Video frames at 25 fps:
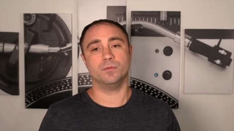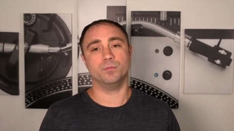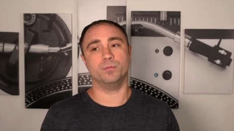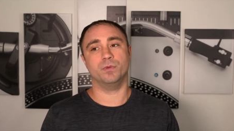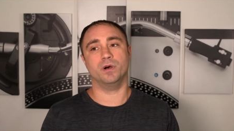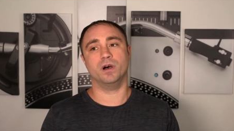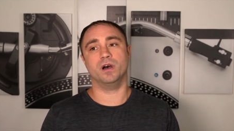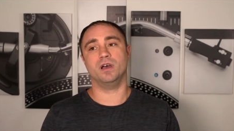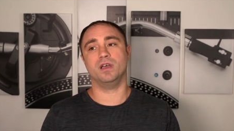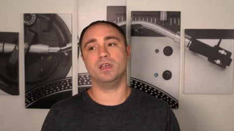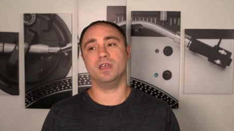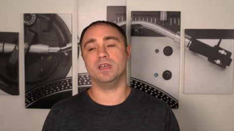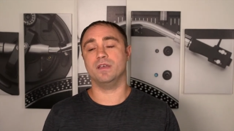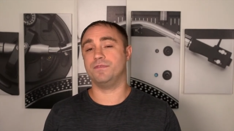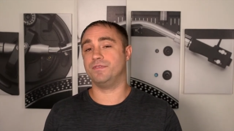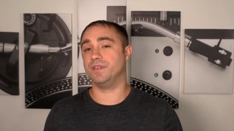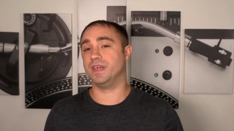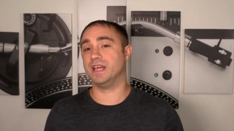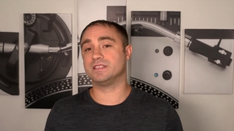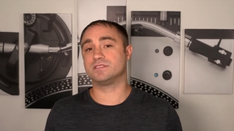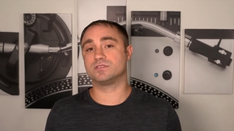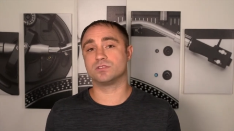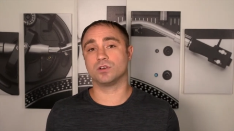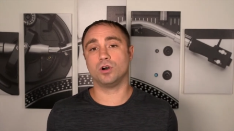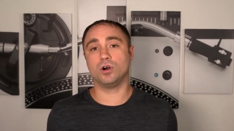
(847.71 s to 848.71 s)
But if
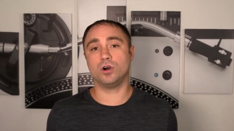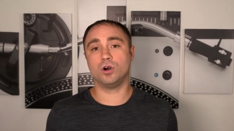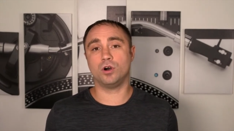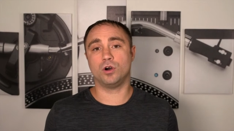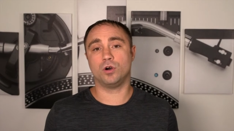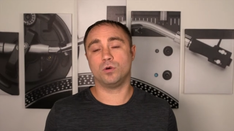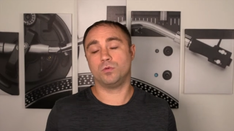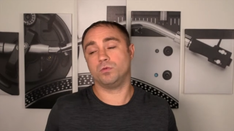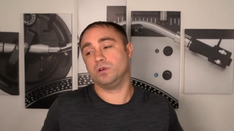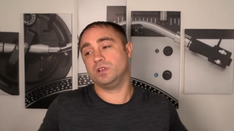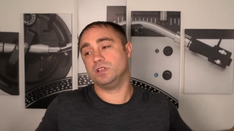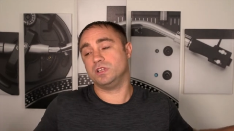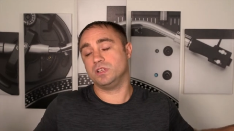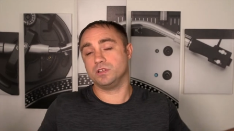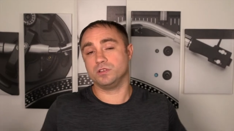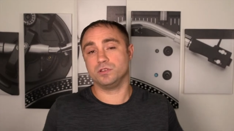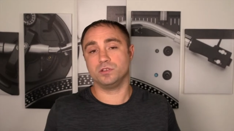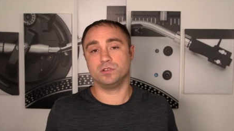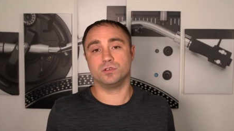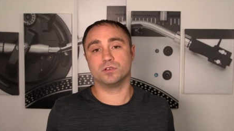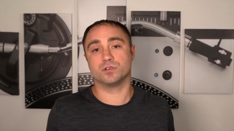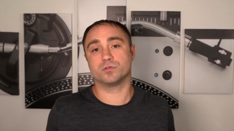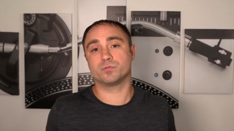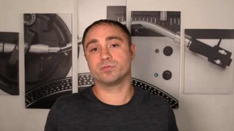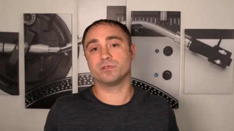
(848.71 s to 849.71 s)
that's all, what well,
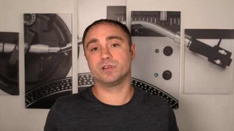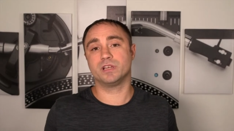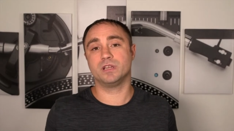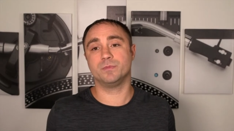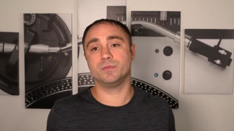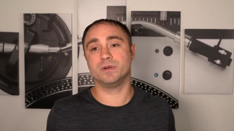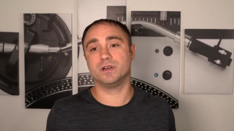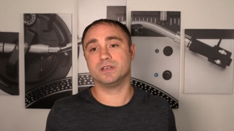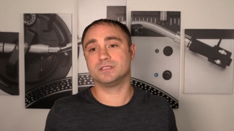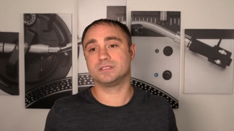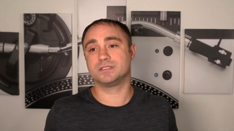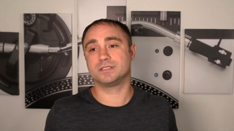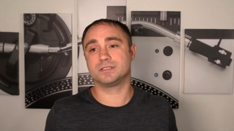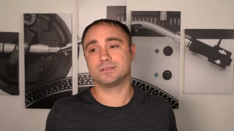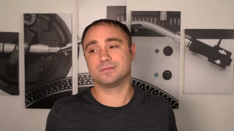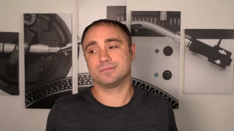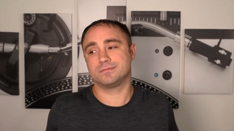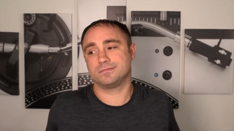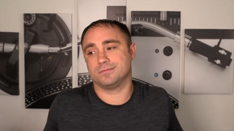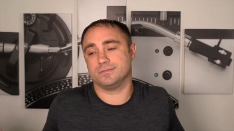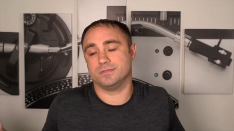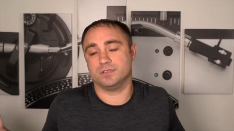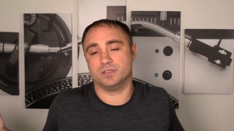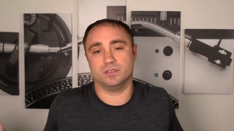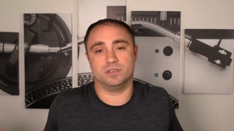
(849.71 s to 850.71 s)
you're pretty much
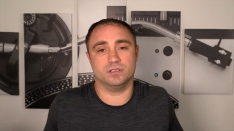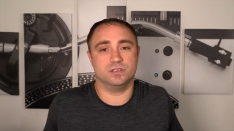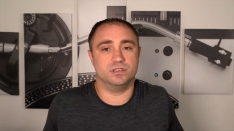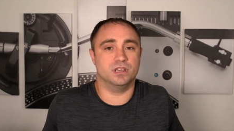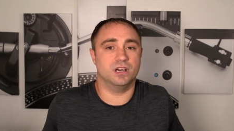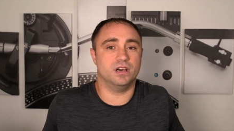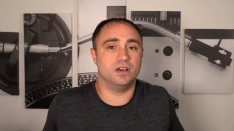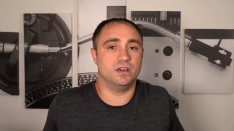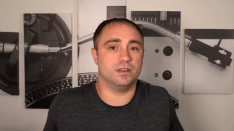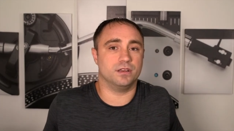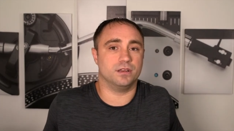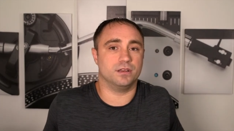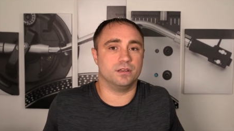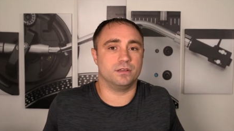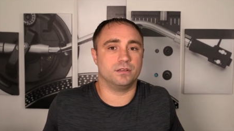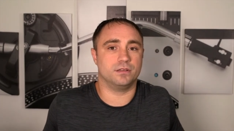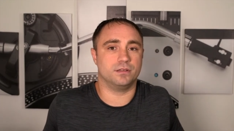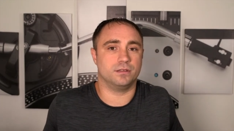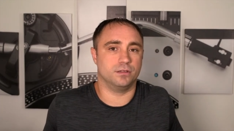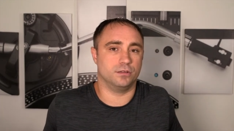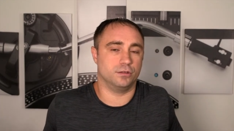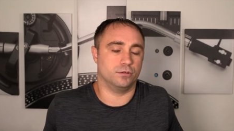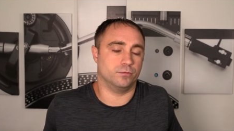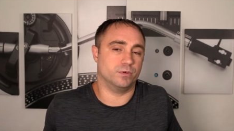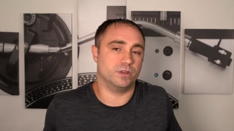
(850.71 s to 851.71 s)
done.
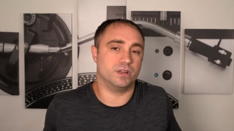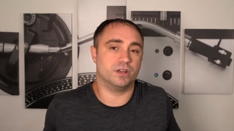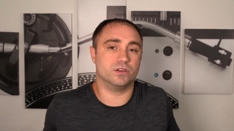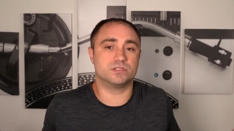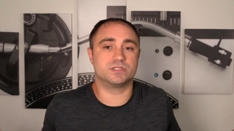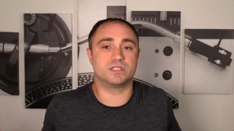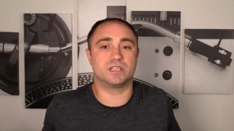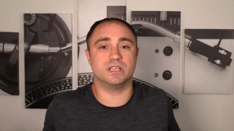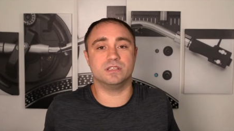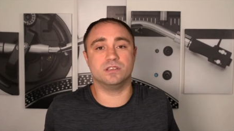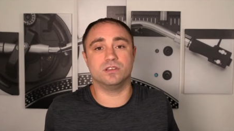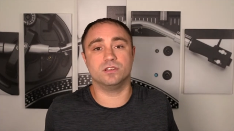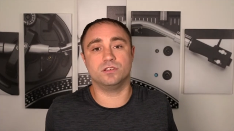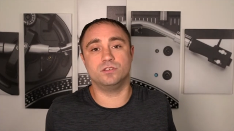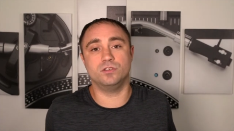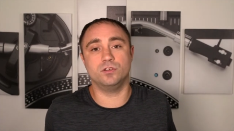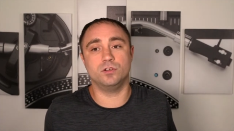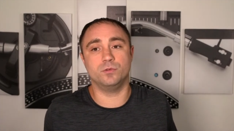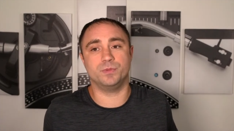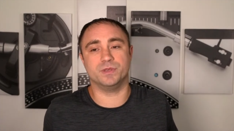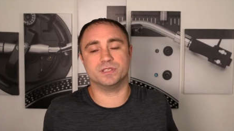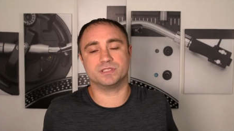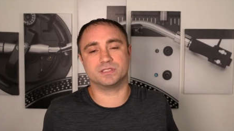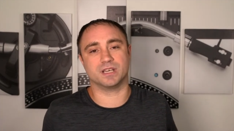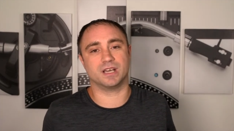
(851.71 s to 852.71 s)
What else can you
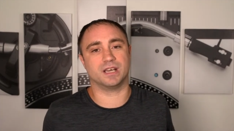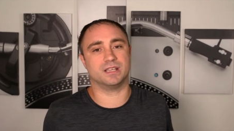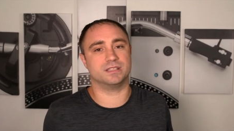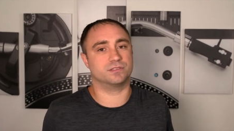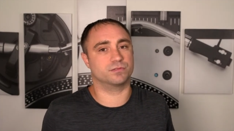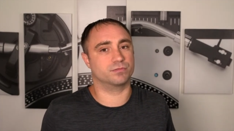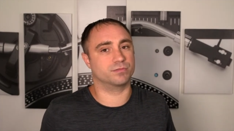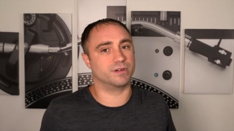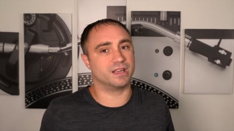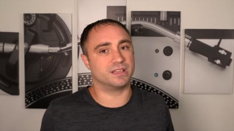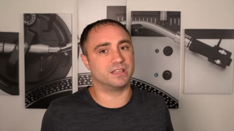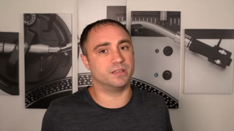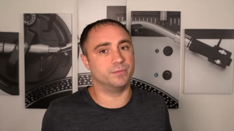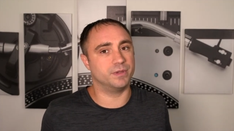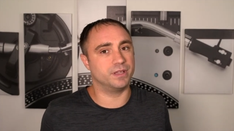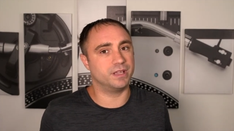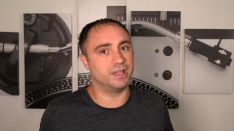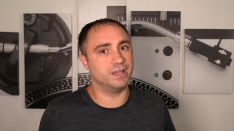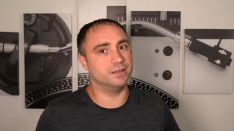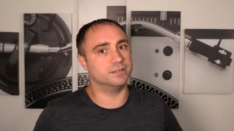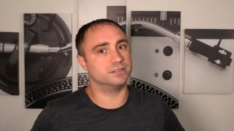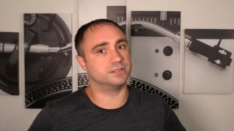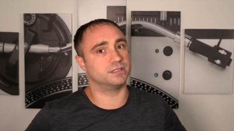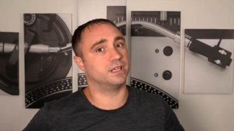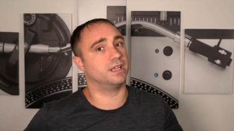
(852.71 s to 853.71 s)
do besides write them
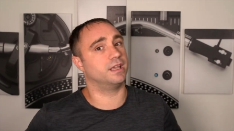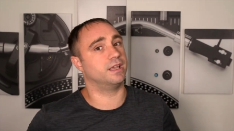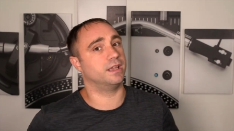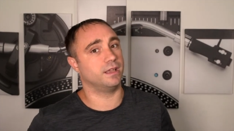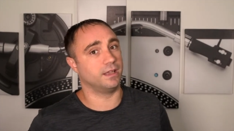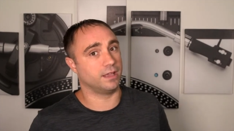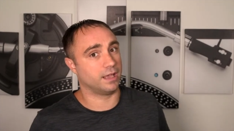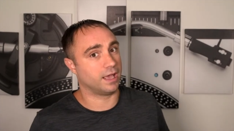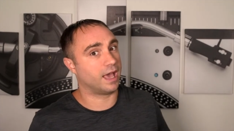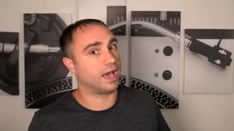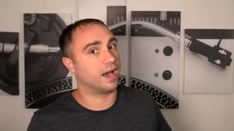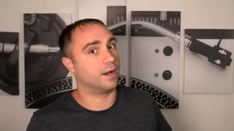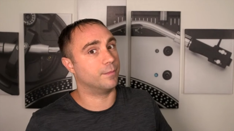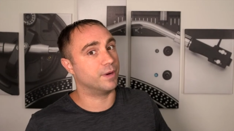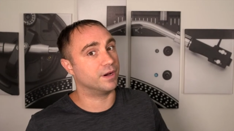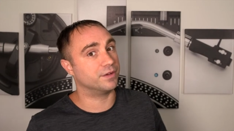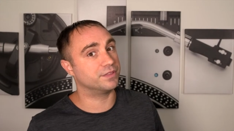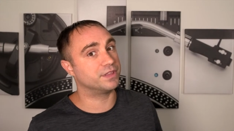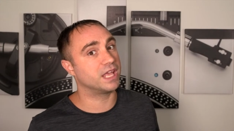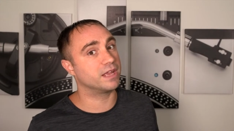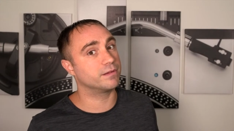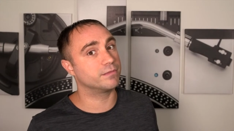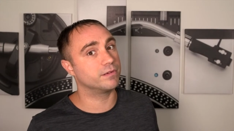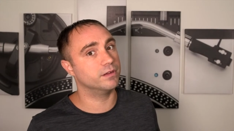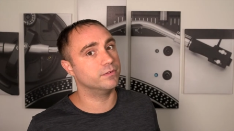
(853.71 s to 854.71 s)
again? Say, hey, how
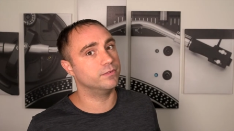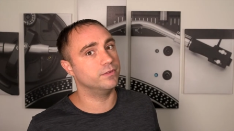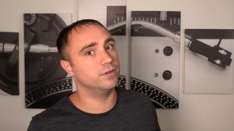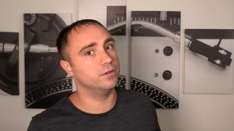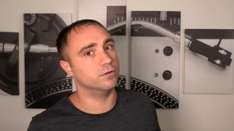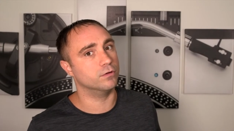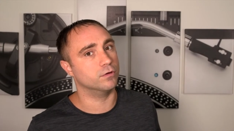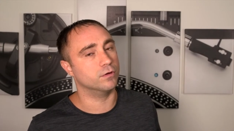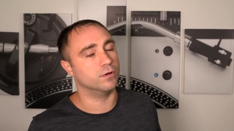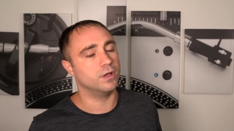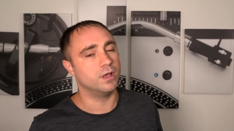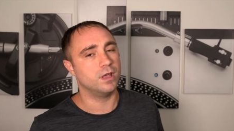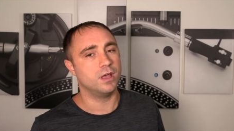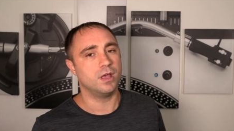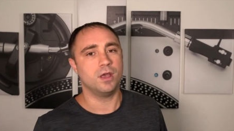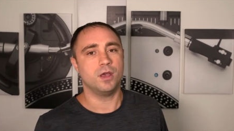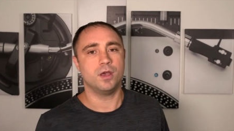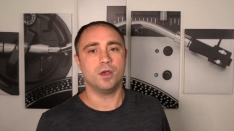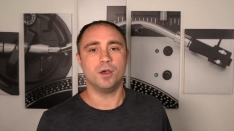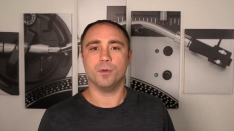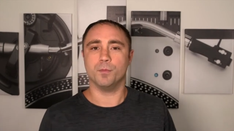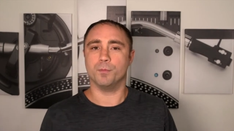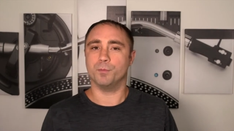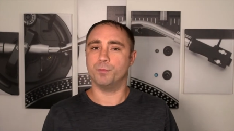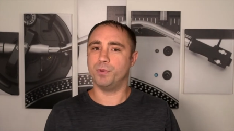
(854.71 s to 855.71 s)
about that review?
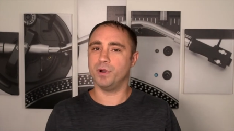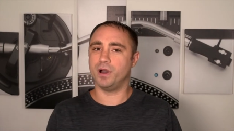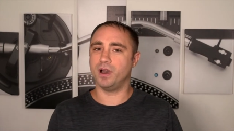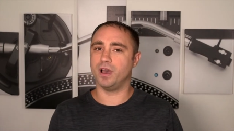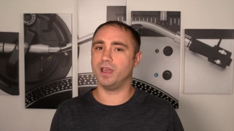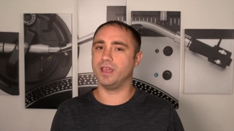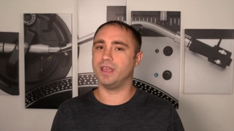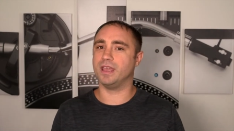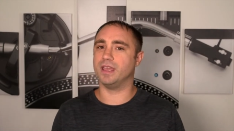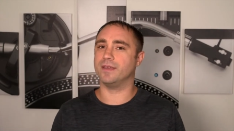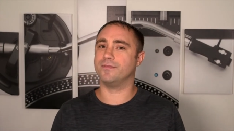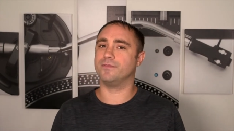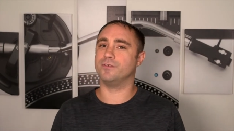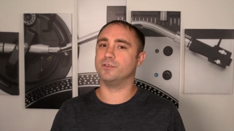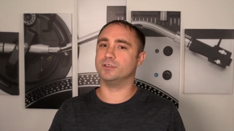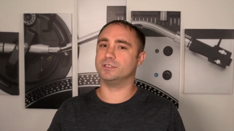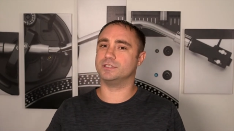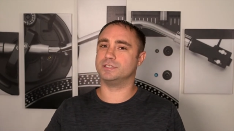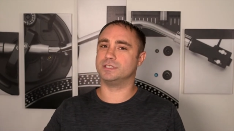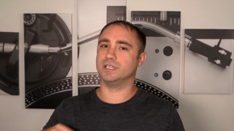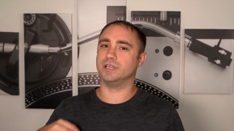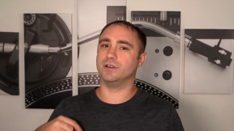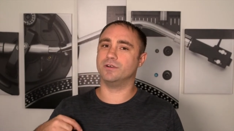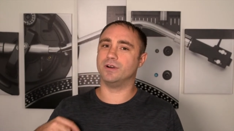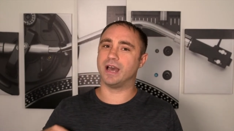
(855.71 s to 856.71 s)
But if you
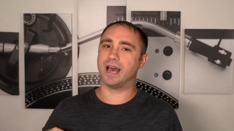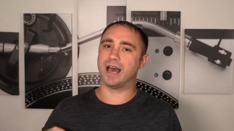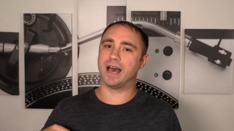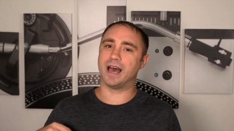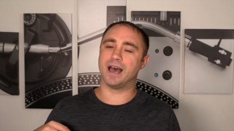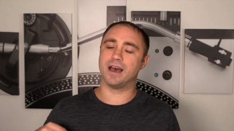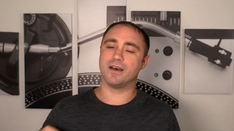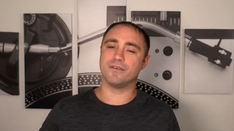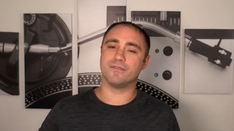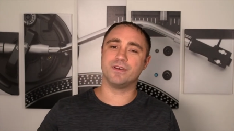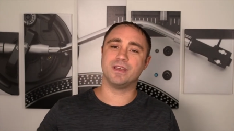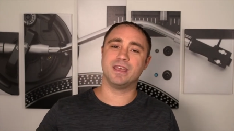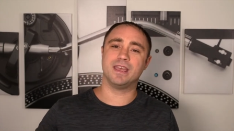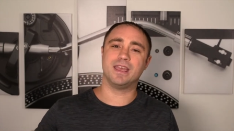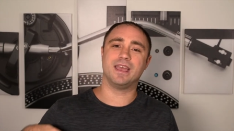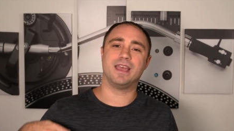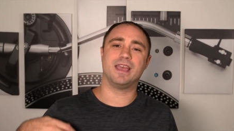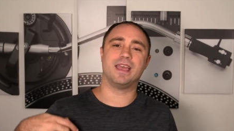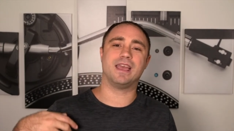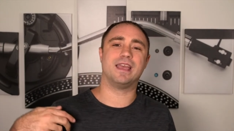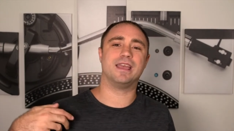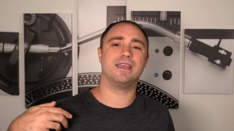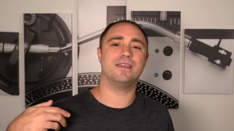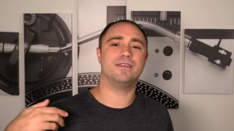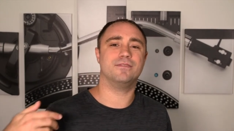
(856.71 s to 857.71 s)
still have
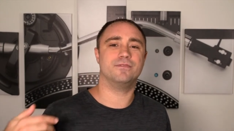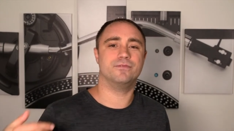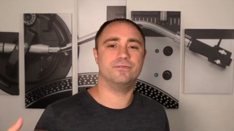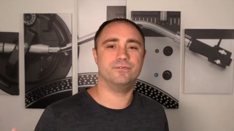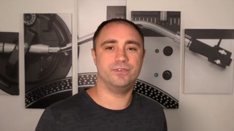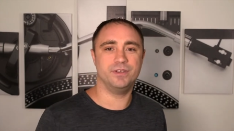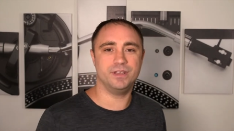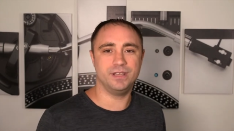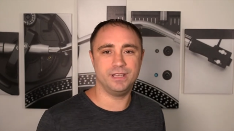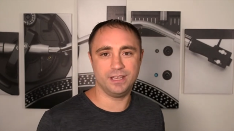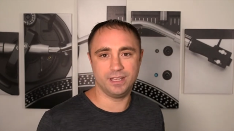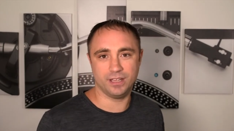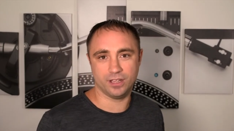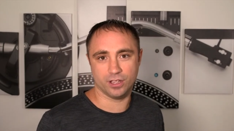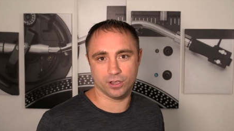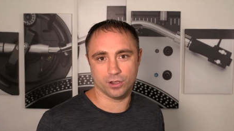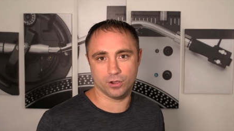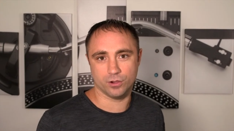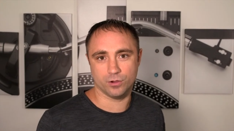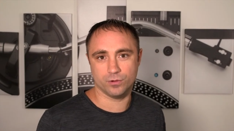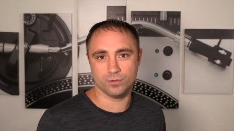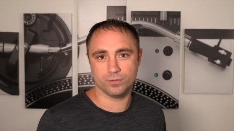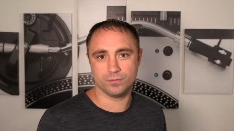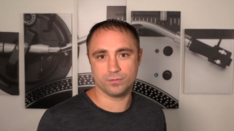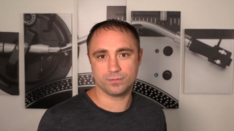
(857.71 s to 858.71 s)
a
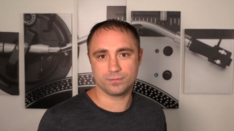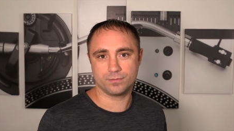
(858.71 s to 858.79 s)
video